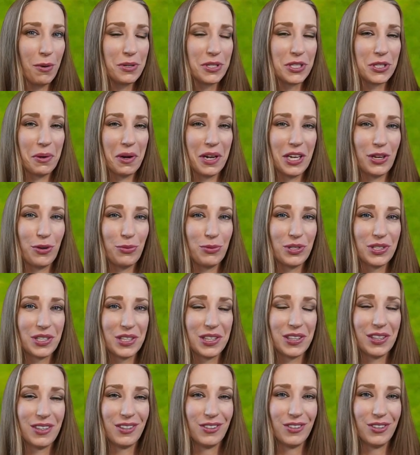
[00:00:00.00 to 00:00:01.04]
so I used
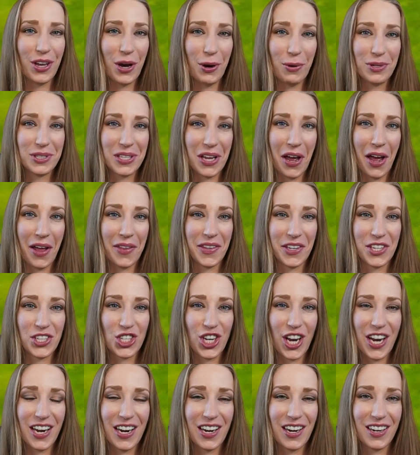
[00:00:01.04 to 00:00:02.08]
those on the
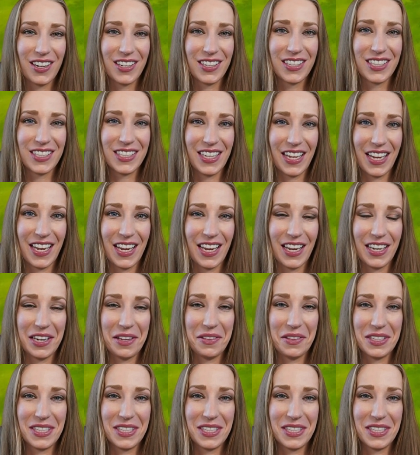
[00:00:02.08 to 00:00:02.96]
chairs and on the